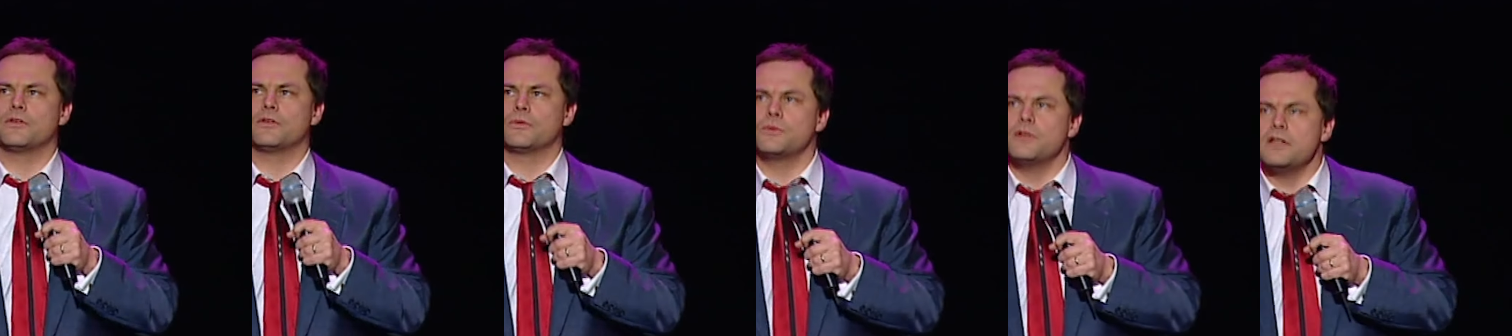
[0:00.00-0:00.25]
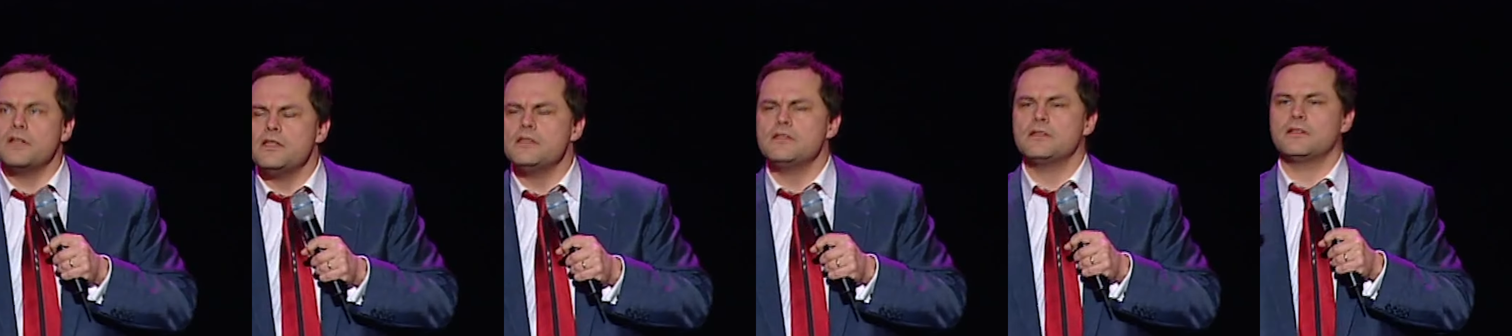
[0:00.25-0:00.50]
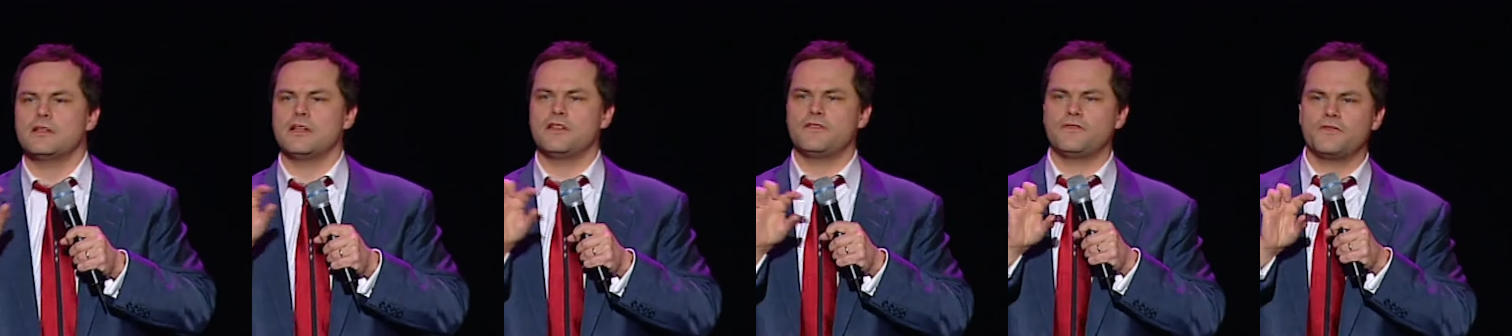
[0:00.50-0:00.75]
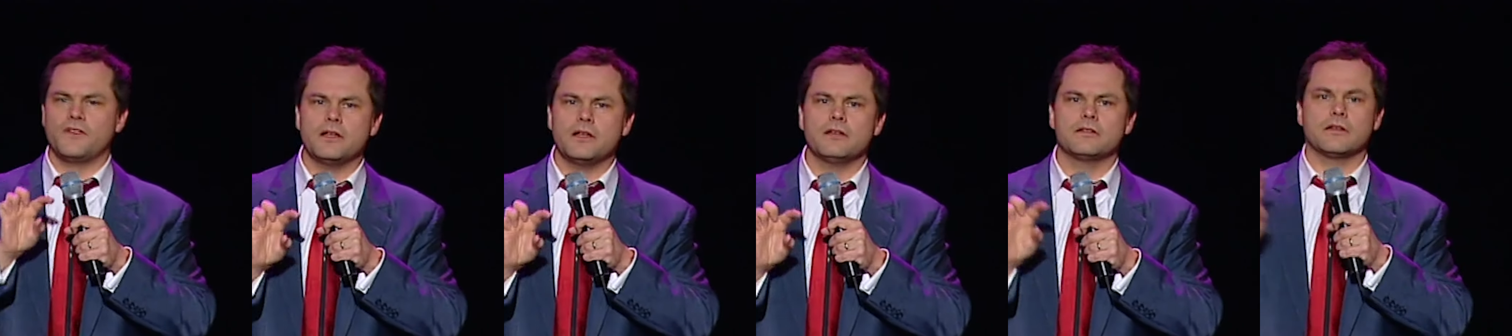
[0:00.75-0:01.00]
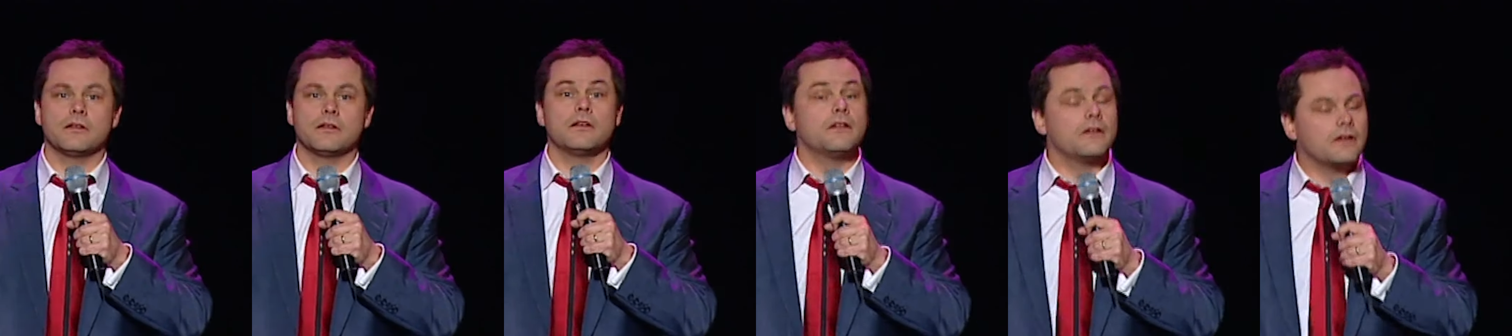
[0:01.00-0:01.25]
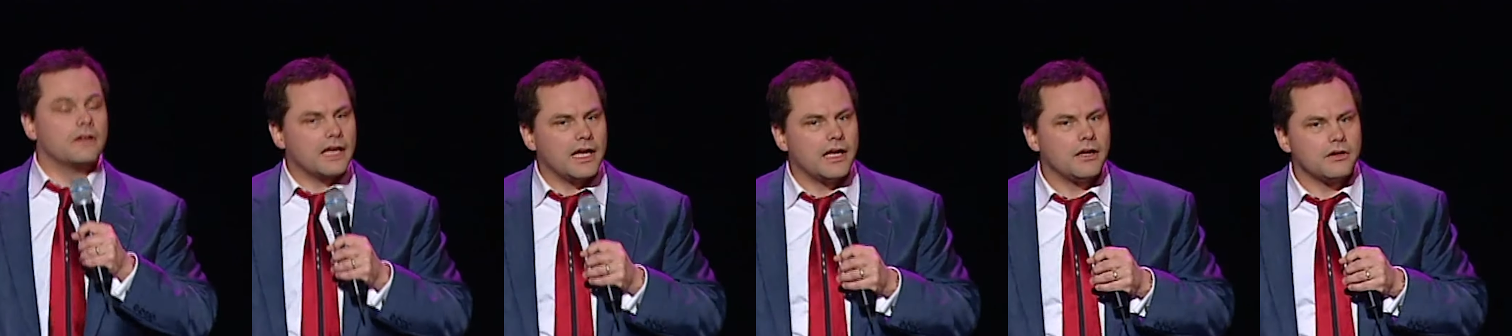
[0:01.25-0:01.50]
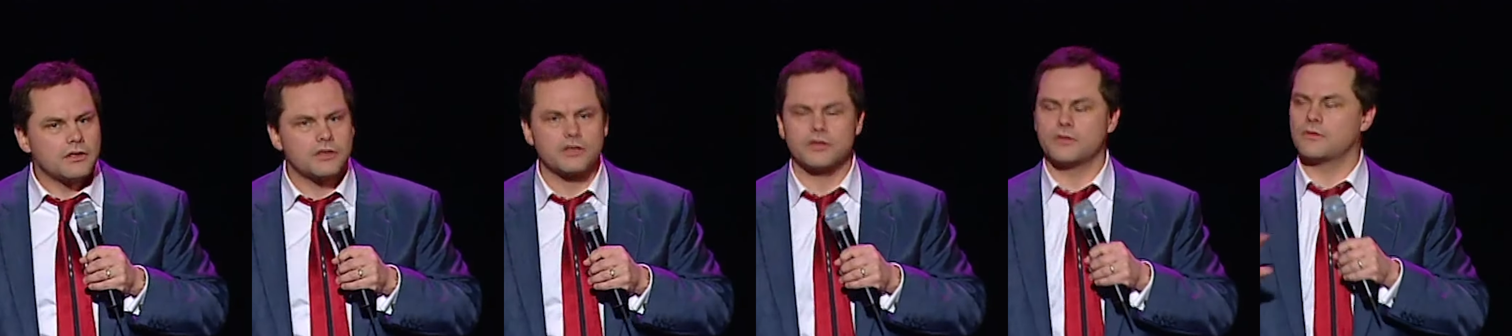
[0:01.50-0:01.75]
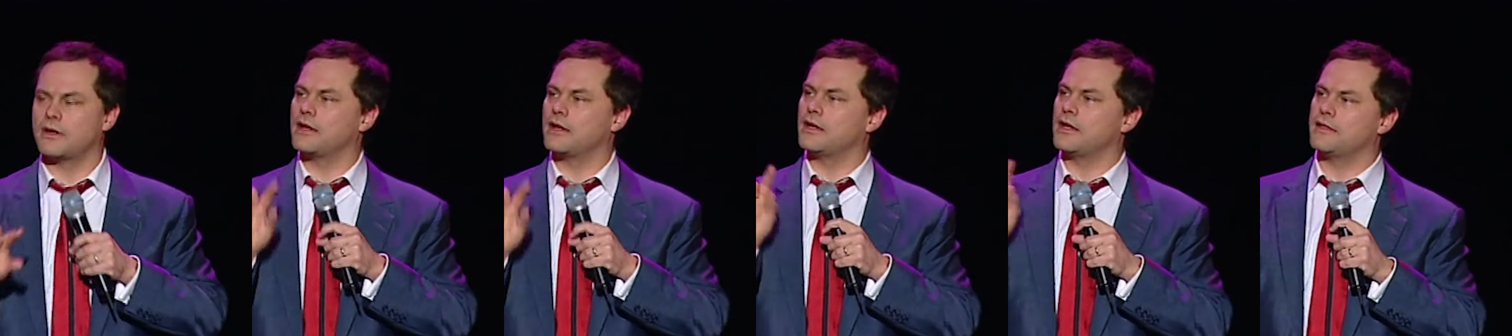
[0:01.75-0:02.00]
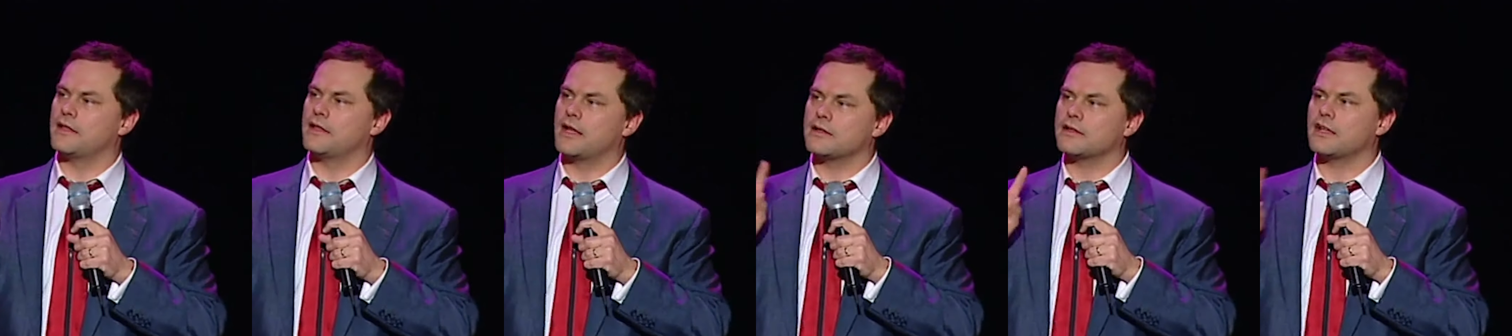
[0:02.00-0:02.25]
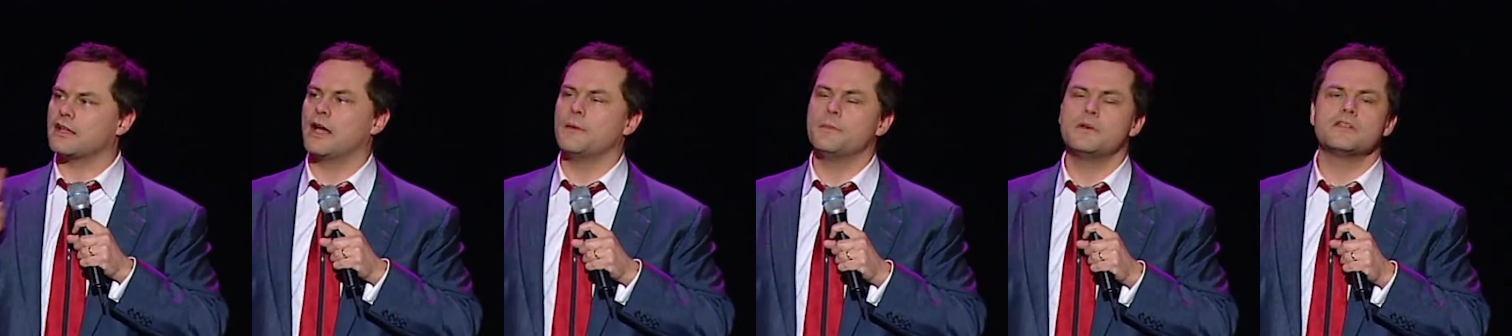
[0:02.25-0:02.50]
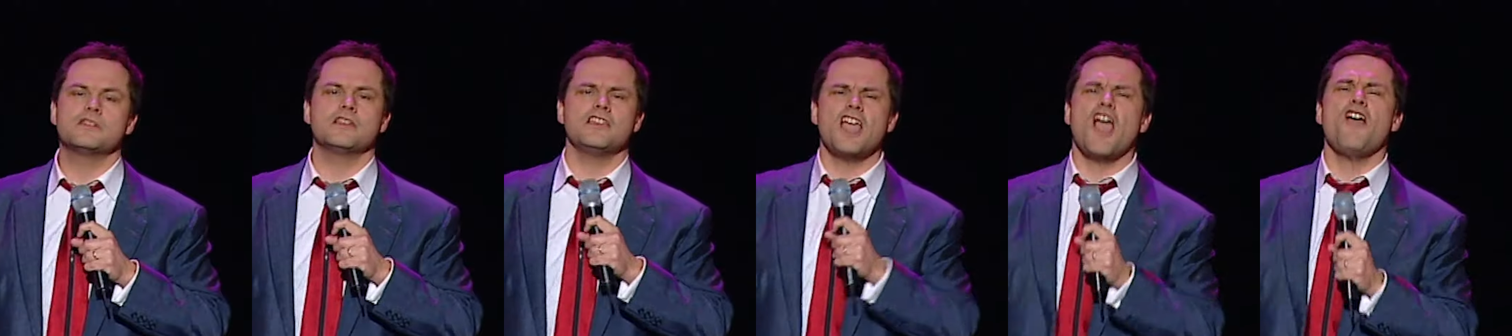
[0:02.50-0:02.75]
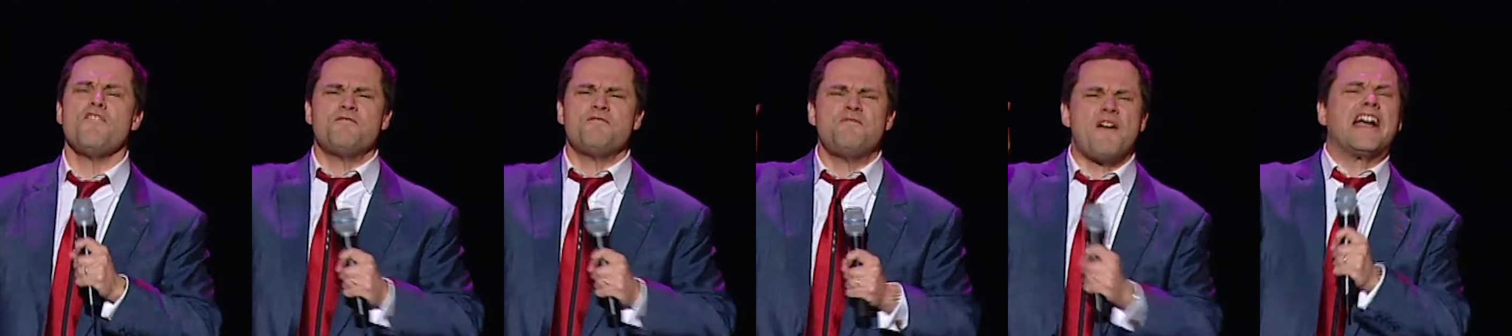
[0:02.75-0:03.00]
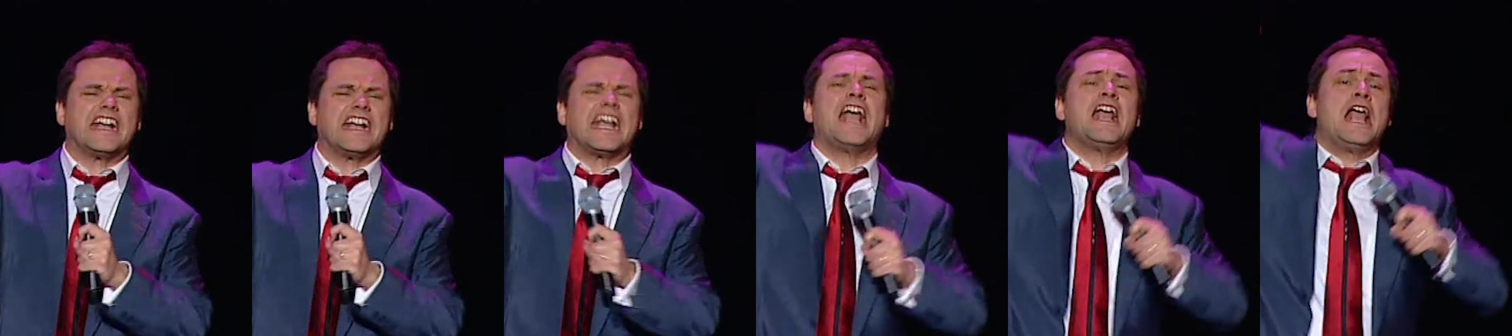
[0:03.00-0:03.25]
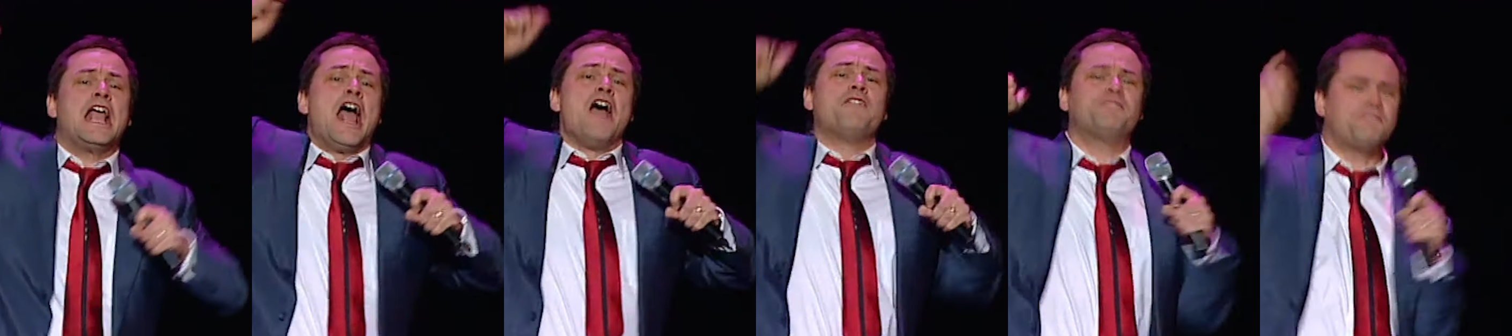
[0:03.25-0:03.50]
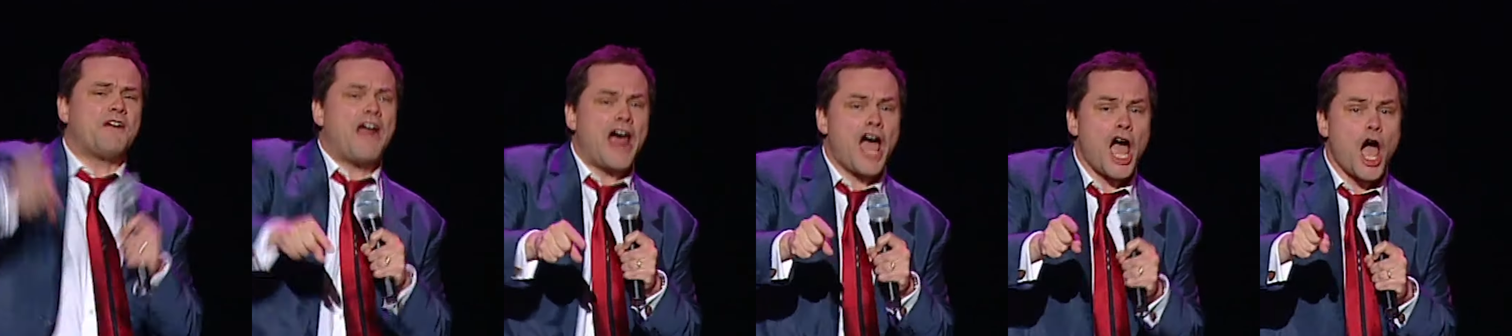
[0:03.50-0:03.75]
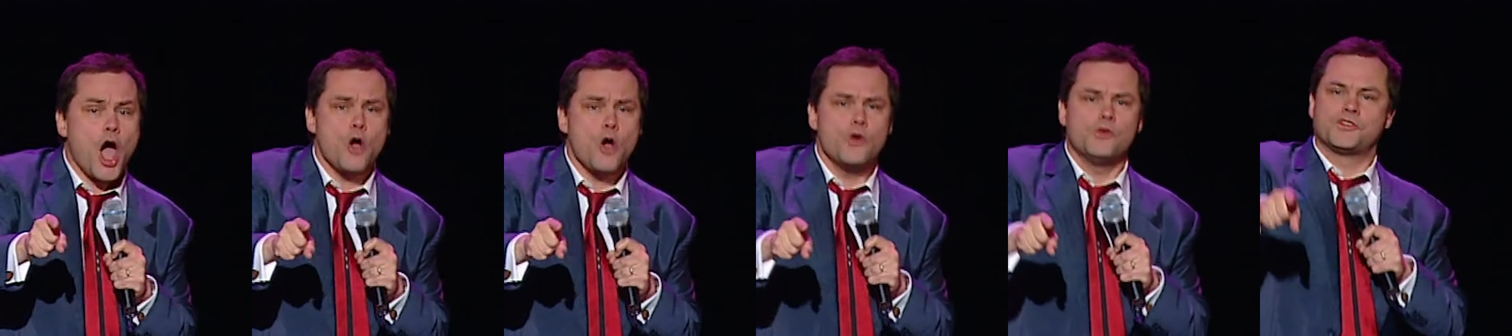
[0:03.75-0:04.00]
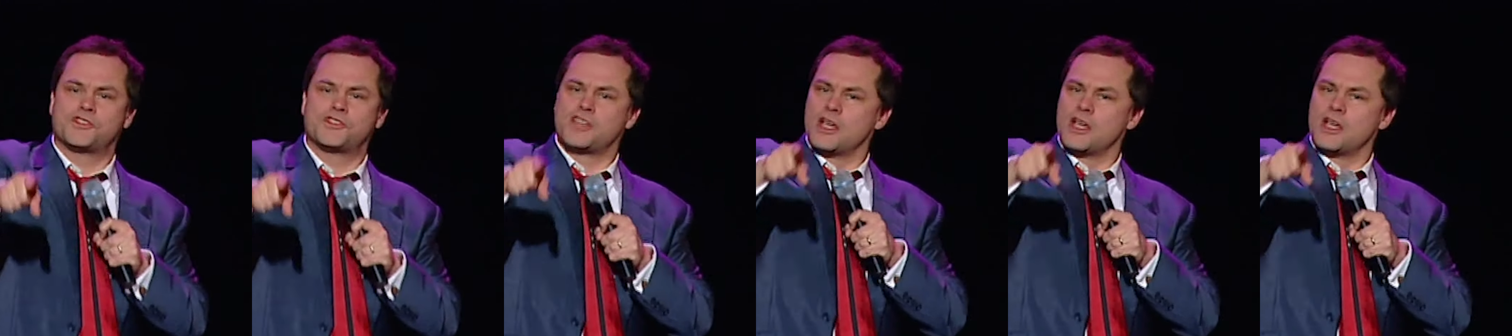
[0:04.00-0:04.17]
The reason I failed to log out correctly that time is. You fucking froze!